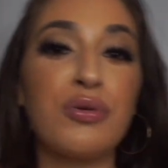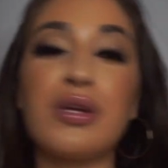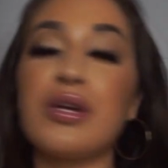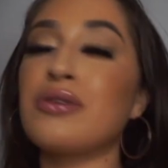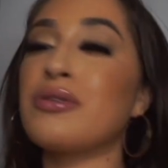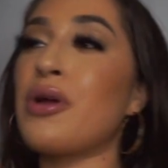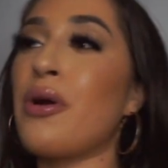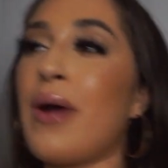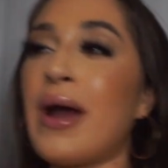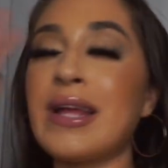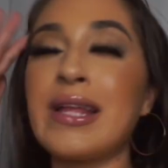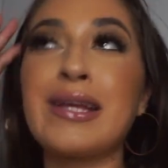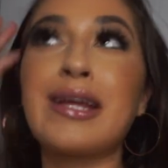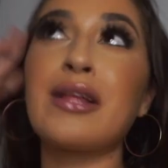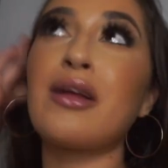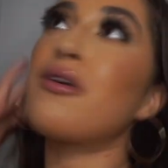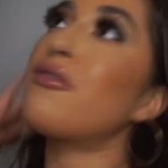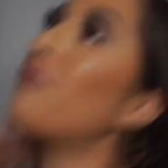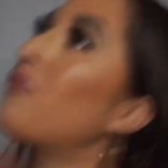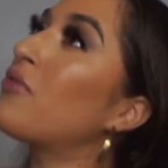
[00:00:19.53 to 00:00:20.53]
You know how to get
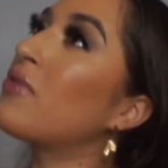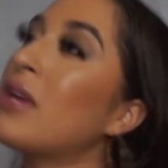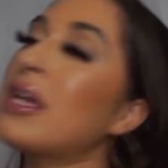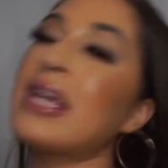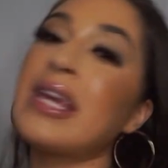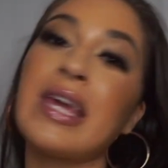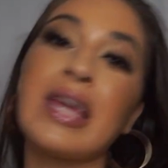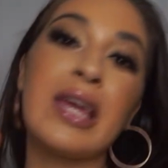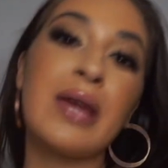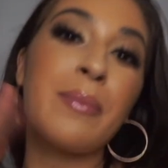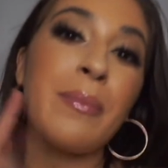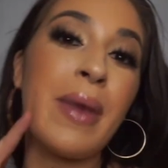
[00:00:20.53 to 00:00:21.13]
all fleeky.